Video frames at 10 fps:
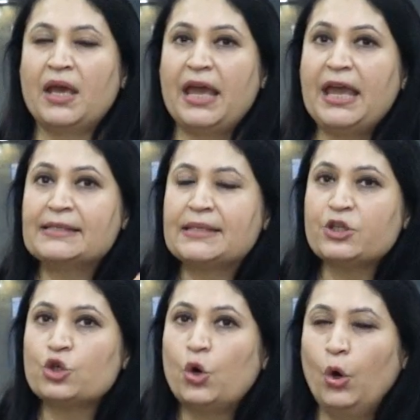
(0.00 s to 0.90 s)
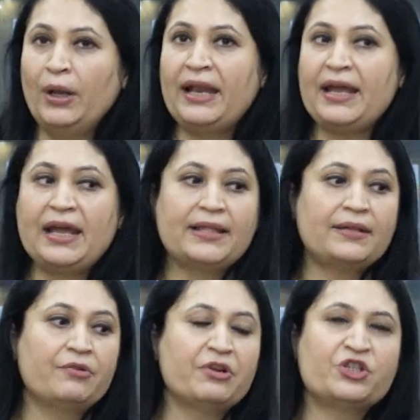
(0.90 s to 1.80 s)
Is it only that
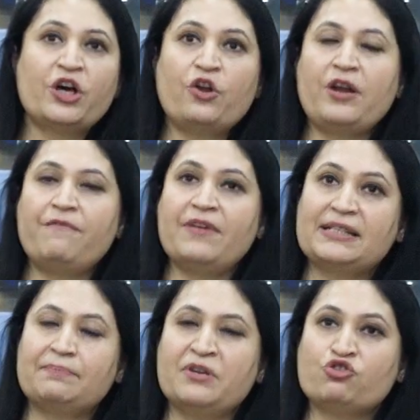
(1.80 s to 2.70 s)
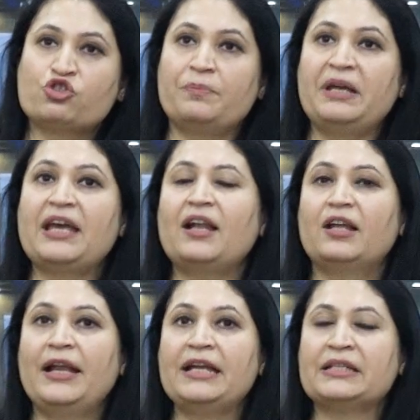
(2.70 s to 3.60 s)
the return on investment should be
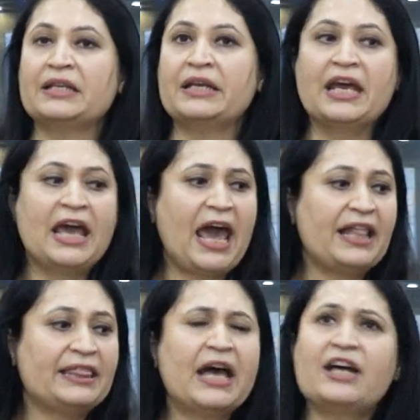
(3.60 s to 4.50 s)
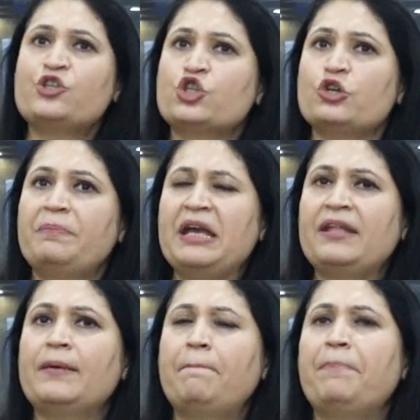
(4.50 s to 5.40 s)
calculated and that should be
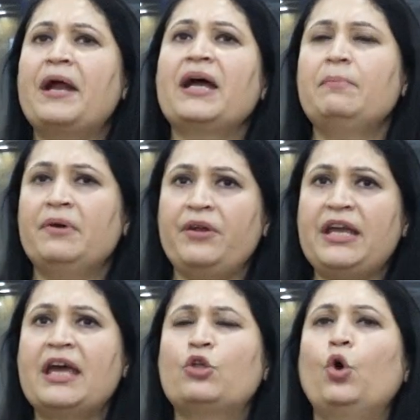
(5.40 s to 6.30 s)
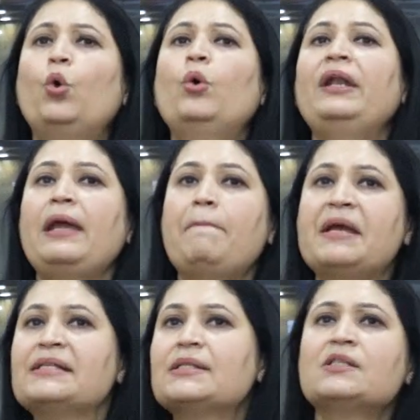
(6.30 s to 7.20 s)
the primary and the only
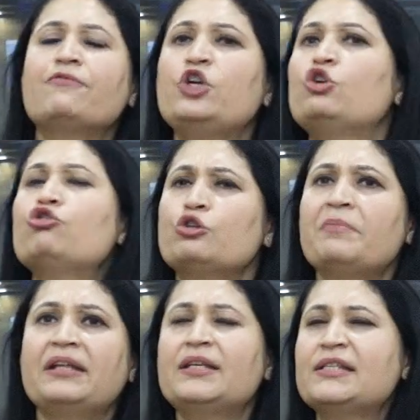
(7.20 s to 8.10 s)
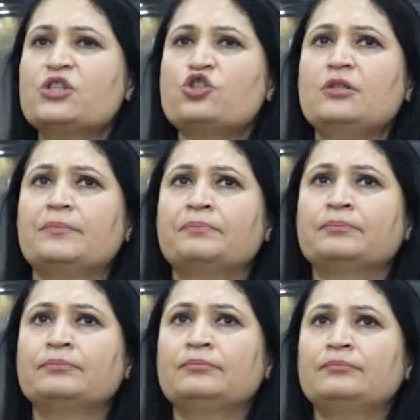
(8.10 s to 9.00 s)
basis for you to make the decision?
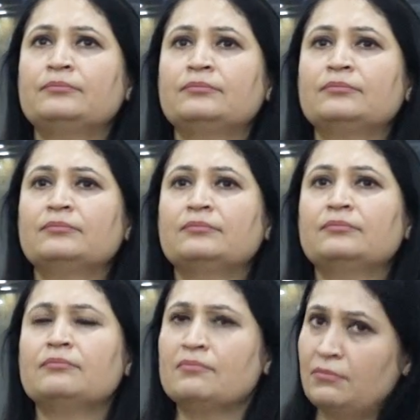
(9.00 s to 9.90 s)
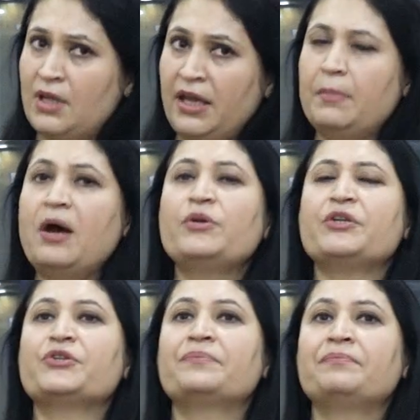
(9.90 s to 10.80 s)
Think about
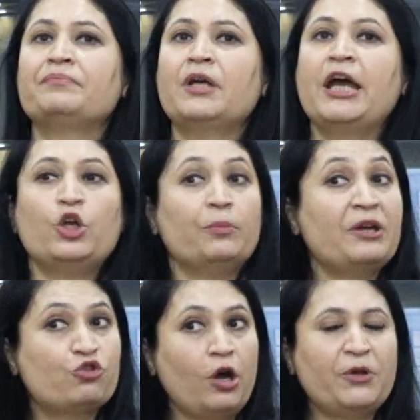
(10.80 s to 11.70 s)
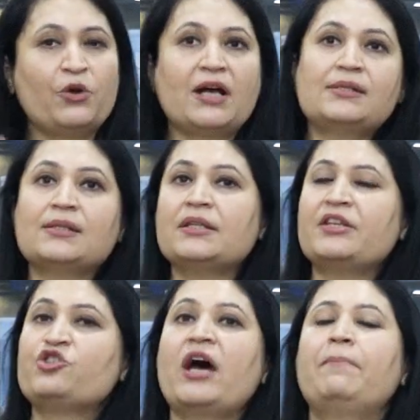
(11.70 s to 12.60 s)
it. You may drop your answers in
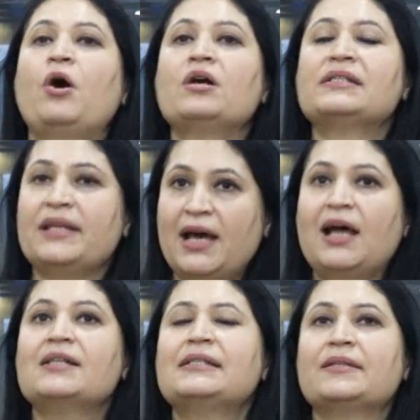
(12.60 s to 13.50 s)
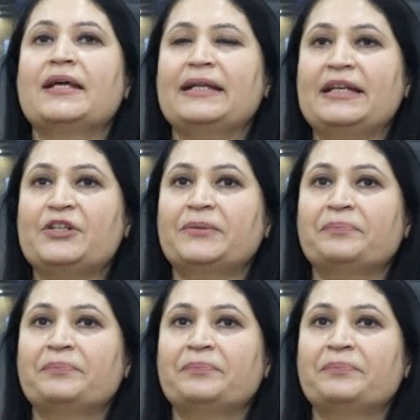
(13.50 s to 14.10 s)
the chat box and I'll answer that later.